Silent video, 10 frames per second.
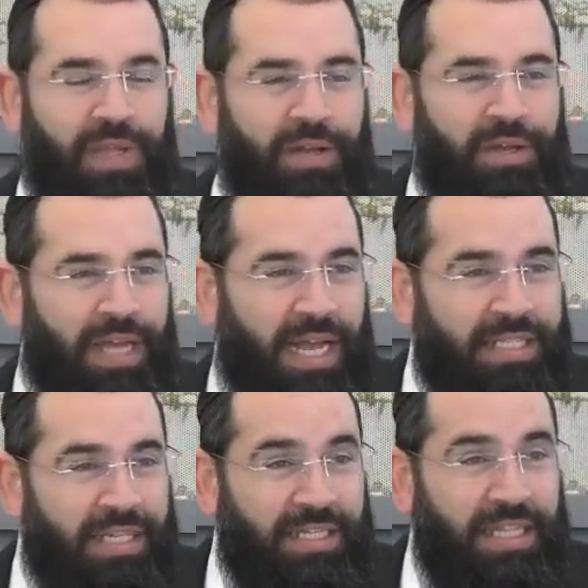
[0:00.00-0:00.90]
the
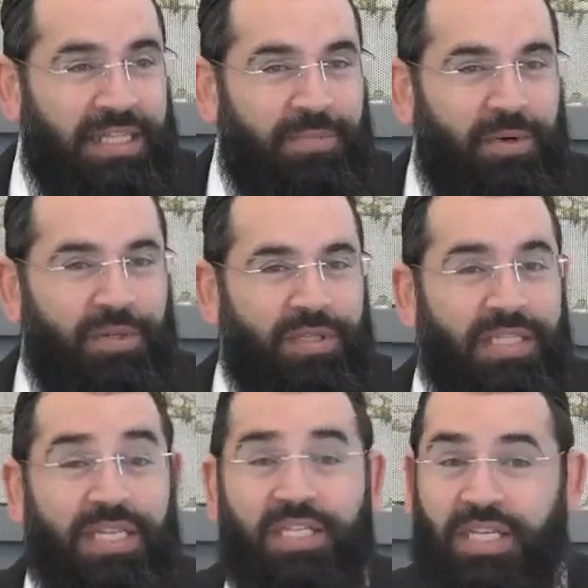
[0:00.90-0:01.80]
Aseret HaDibrot, it
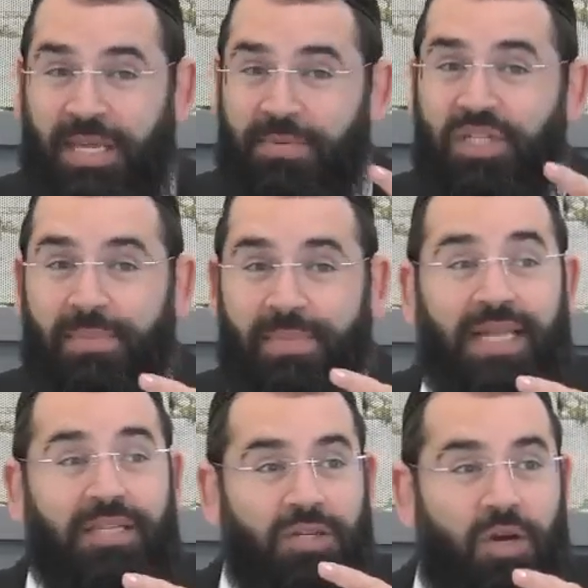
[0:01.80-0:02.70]
says, keep
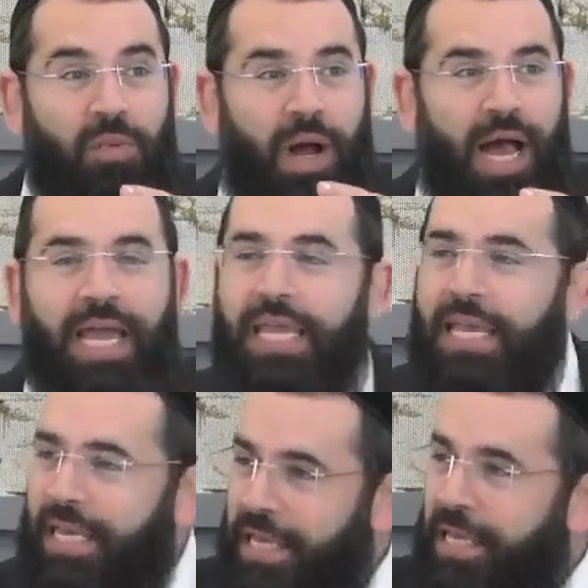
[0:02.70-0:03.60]
Shabbat, you know why?
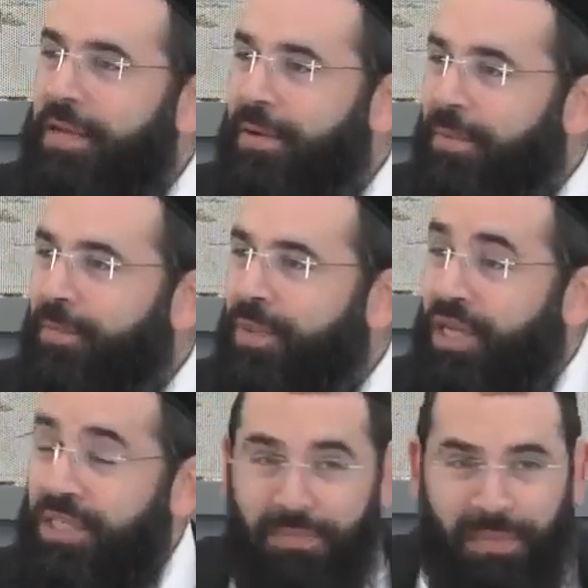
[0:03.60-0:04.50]

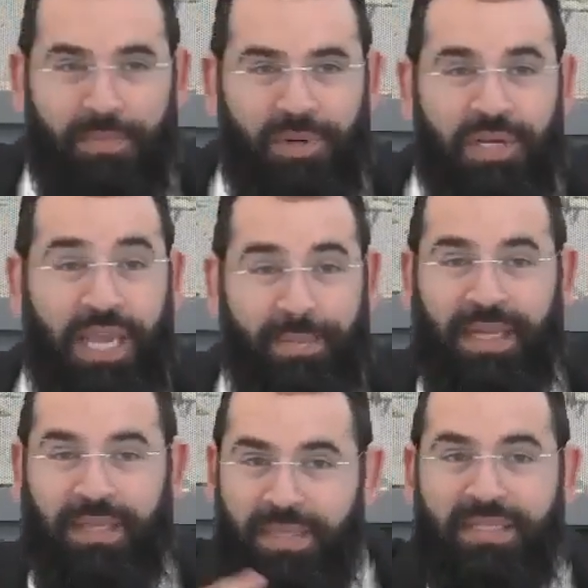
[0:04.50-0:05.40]
Because remember, it came
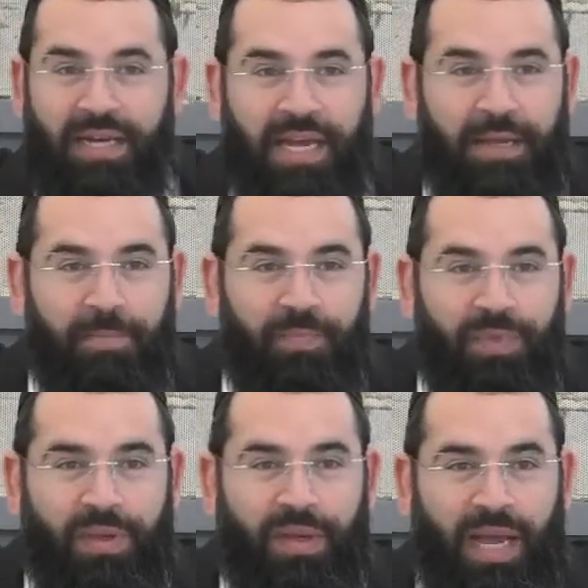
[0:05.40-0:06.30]
out of Mitzrayim,
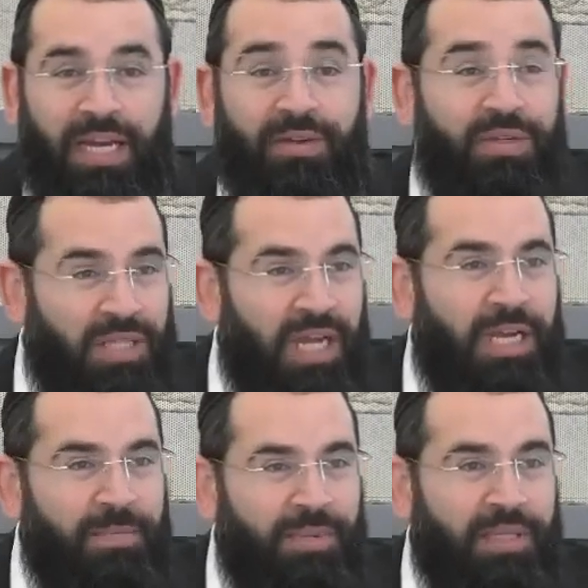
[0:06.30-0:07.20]
and it was not
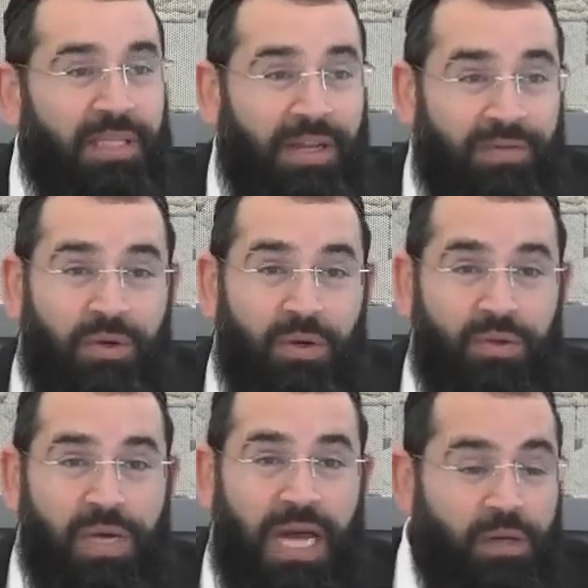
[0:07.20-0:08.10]
completed, you have to go
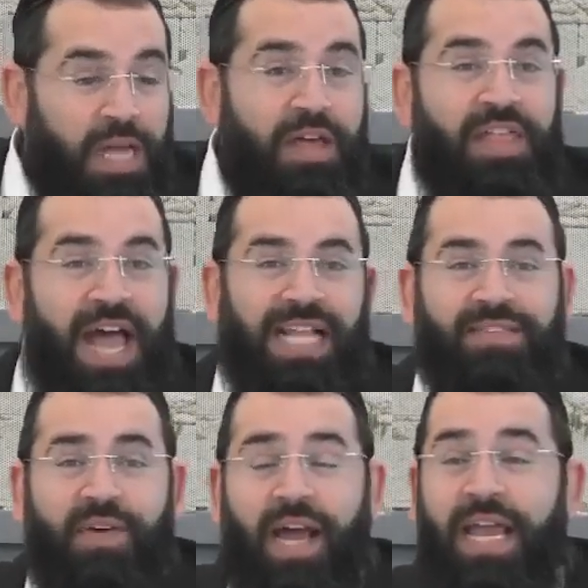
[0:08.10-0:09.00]
to Galut.
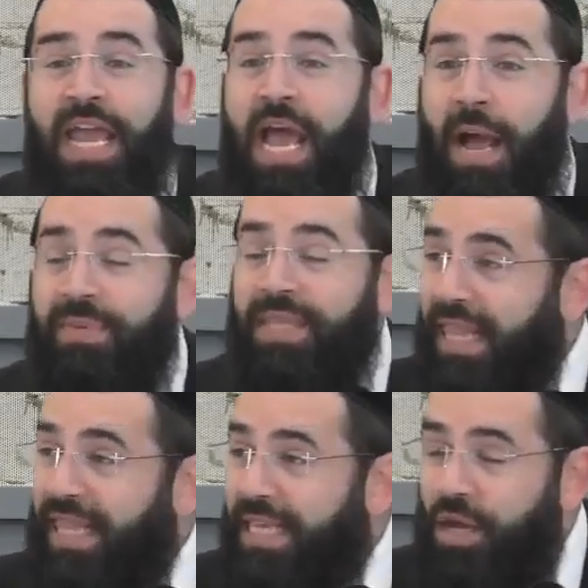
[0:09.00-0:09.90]
That's why I'm
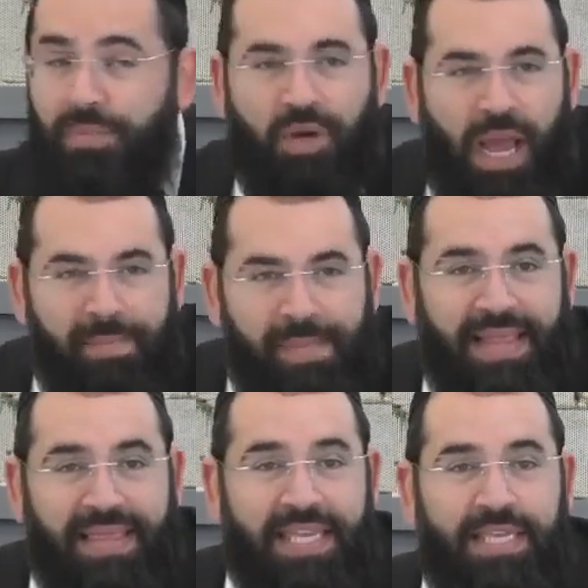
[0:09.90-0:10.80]
telling you, I'm
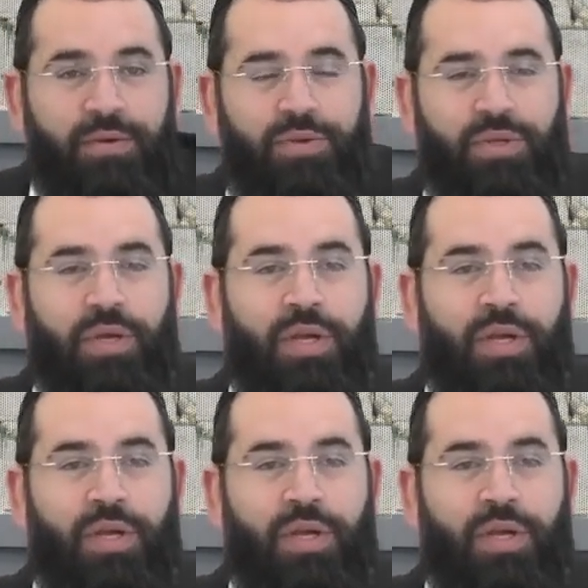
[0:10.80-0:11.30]
commanding you to